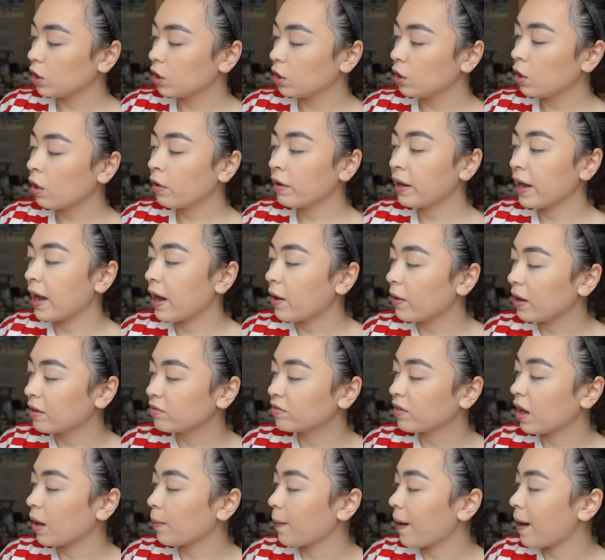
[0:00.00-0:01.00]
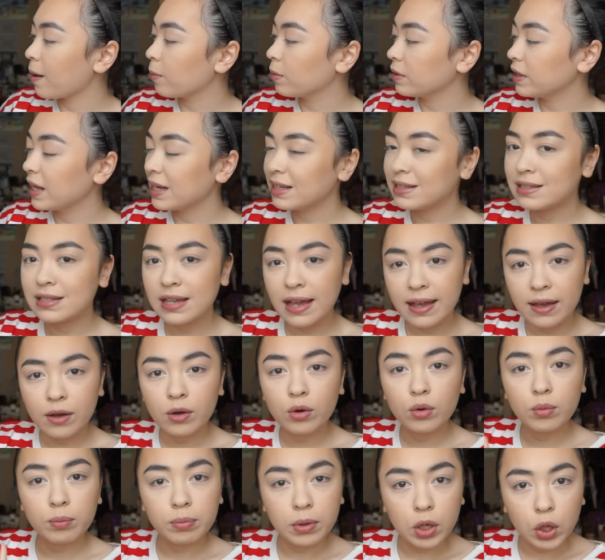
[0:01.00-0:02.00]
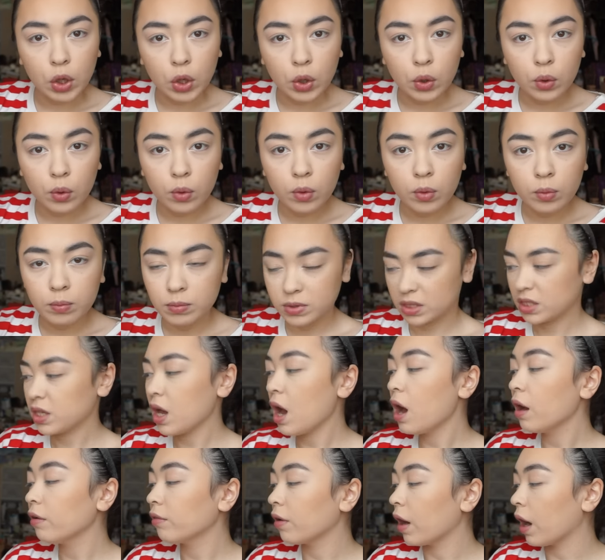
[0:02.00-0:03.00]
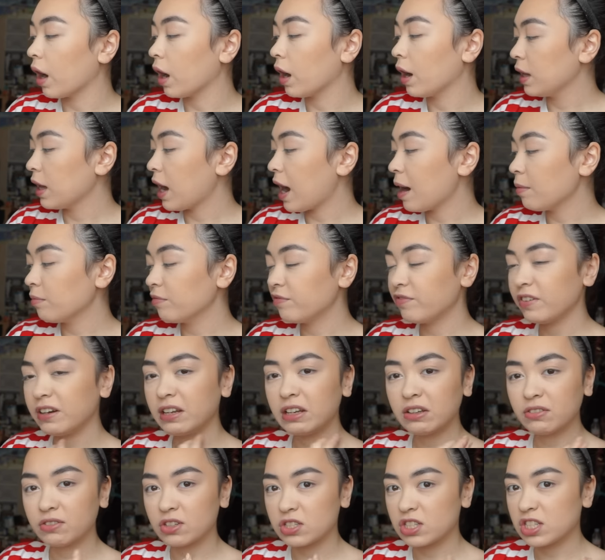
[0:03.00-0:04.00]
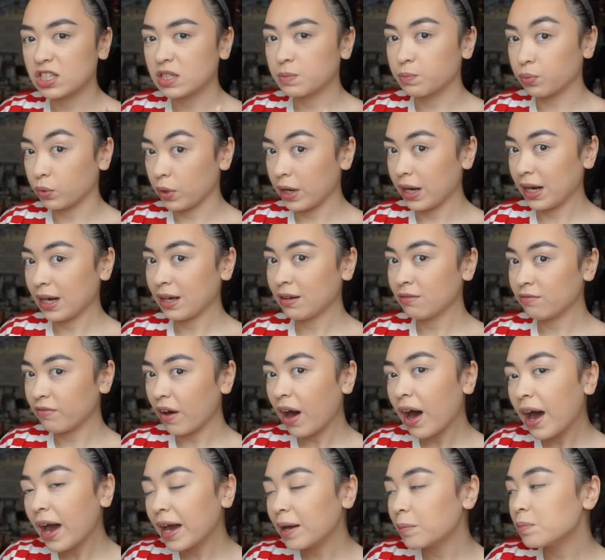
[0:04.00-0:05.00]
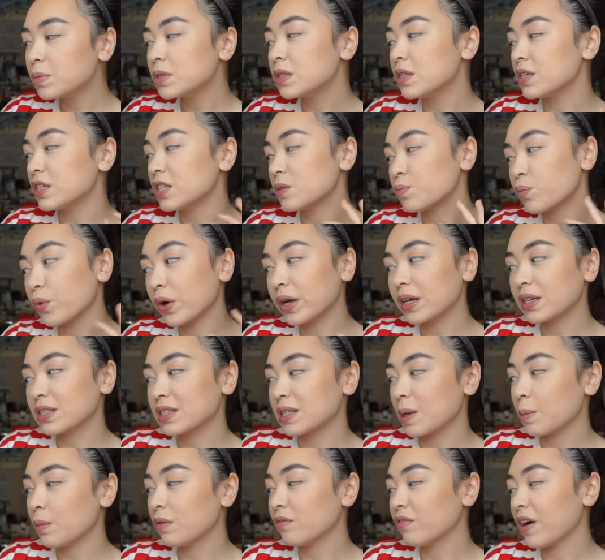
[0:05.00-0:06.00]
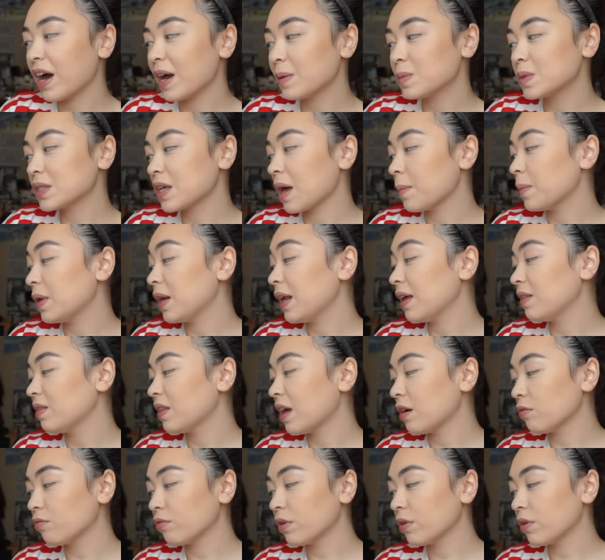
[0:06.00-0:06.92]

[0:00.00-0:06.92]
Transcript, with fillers: L'Oreal have come out with a teal blue mascara. I'm feeling the spring vibes, the spring summer vibes coming in. They're